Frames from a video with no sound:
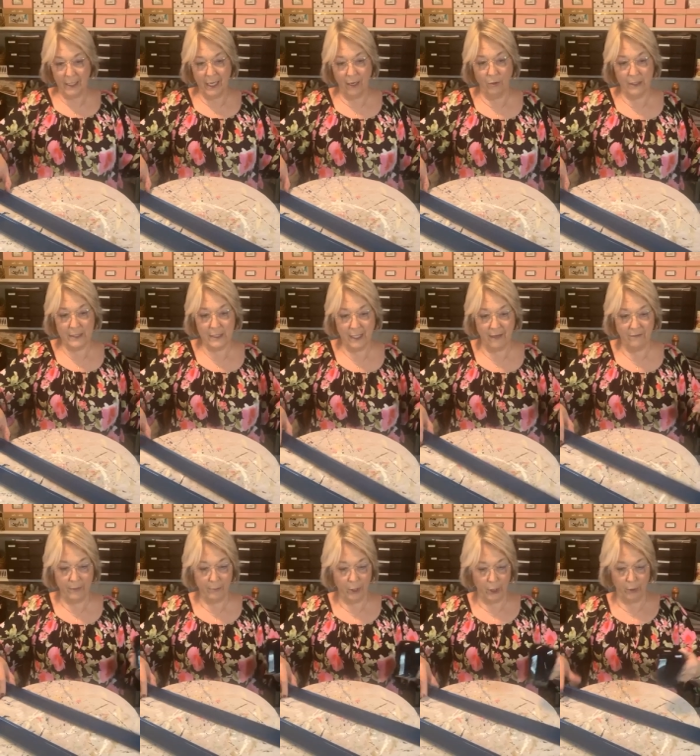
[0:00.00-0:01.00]
But now it's
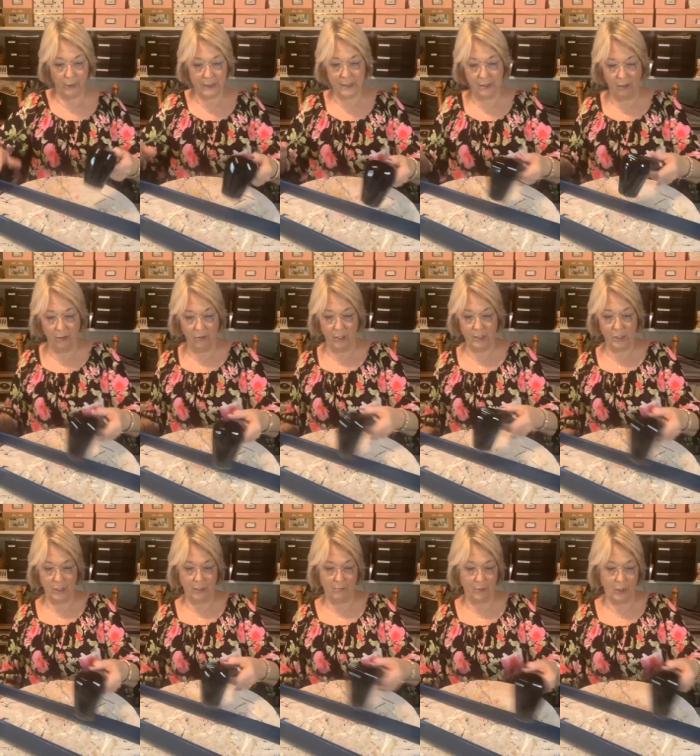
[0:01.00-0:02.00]
navy blue. It's not
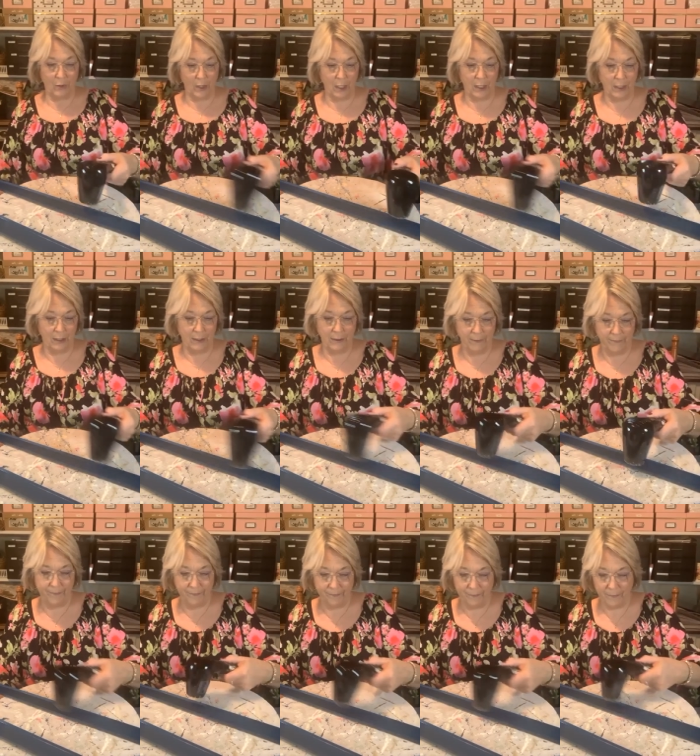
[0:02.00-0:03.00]
orange anymore.
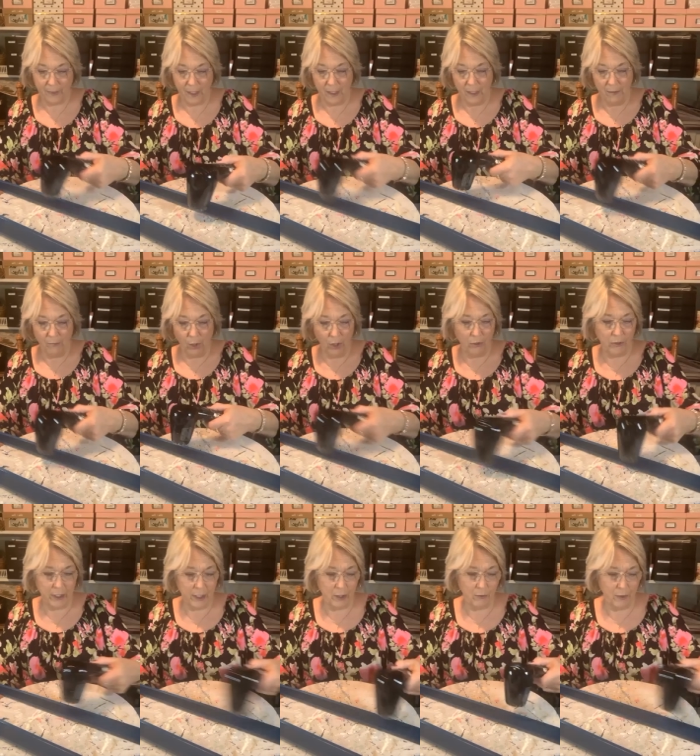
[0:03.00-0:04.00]

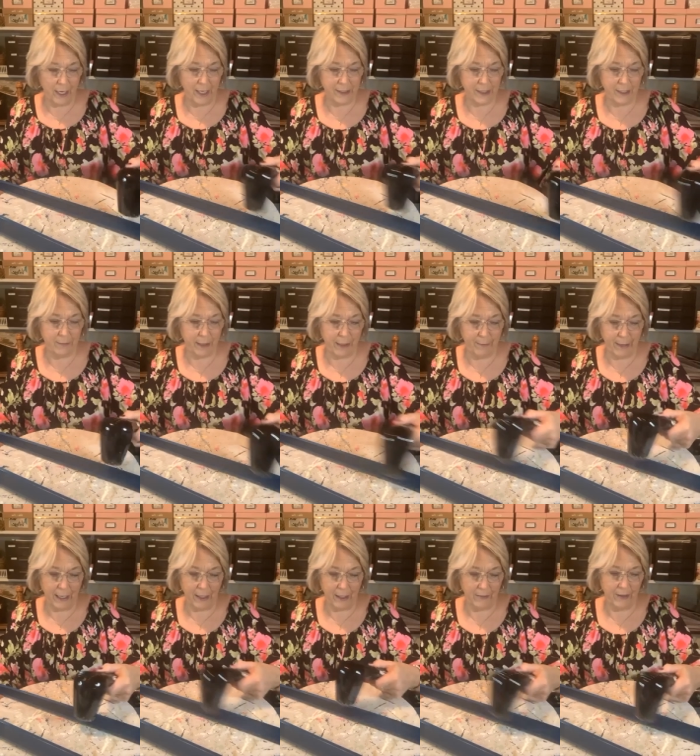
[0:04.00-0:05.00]
Margaret, you were asking me
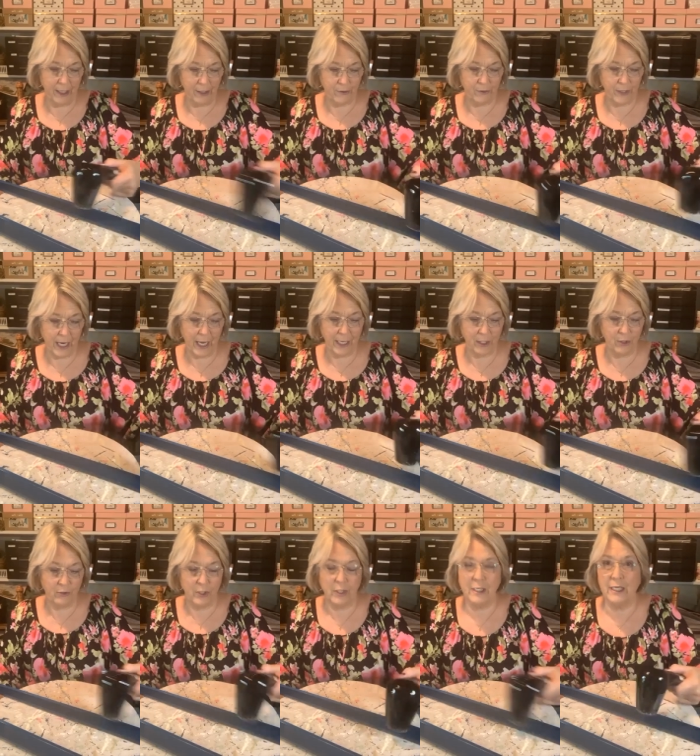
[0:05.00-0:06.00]
about it the other day
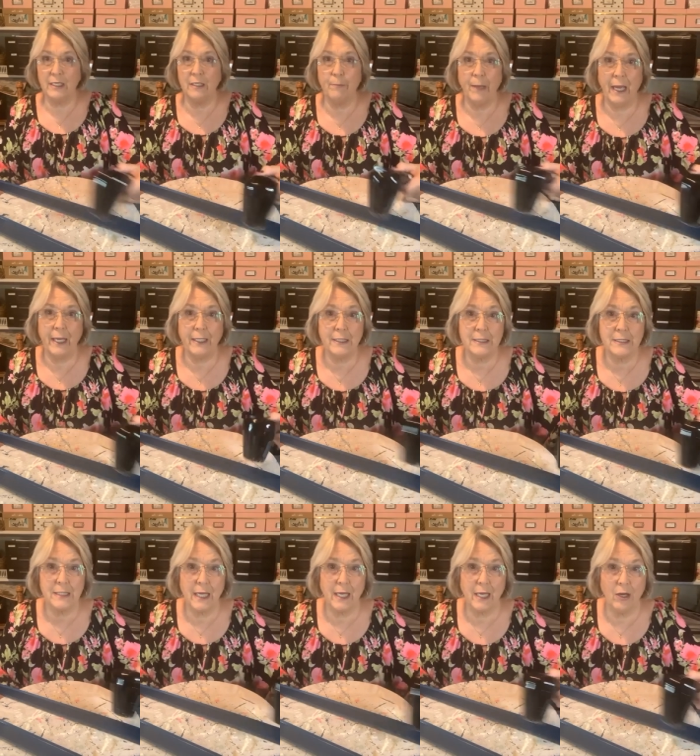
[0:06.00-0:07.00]
and you couldn't get the paint
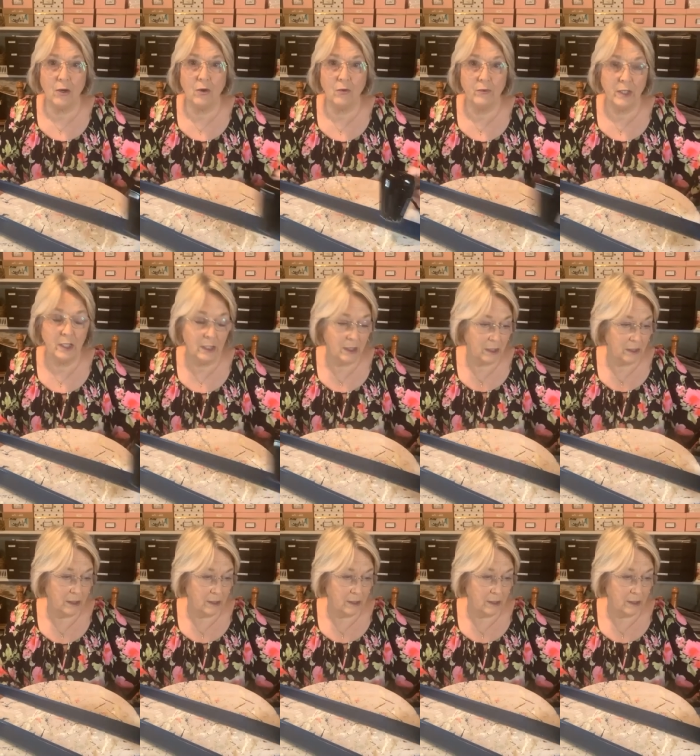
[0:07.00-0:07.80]
to stay on.